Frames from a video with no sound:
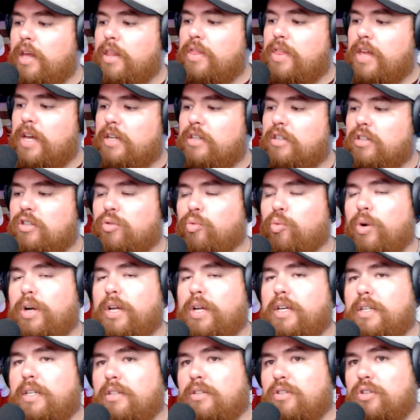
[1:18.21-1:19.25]
They just
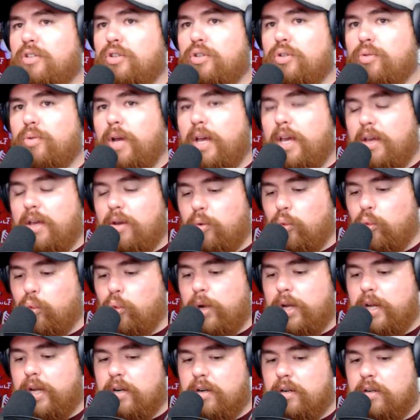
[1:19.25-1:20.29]
went into a
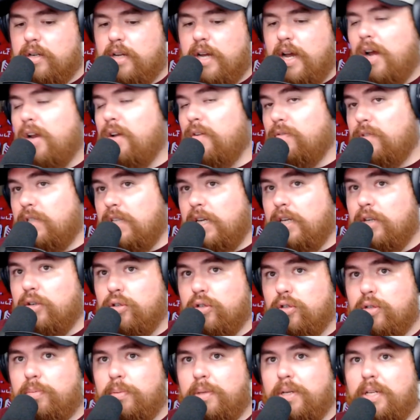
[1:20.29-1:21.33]
weird kind of
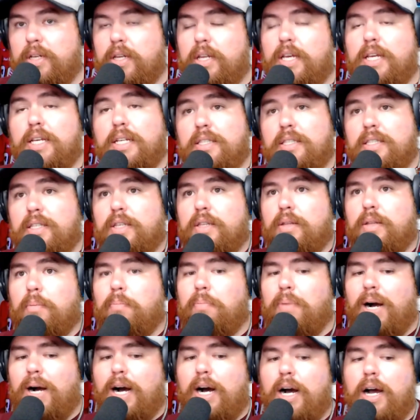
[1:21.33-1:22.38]
tailspin into the
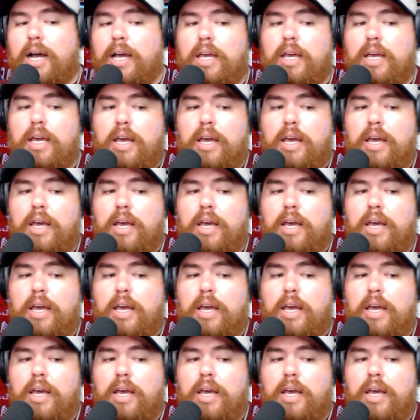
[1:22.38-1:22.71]
bye,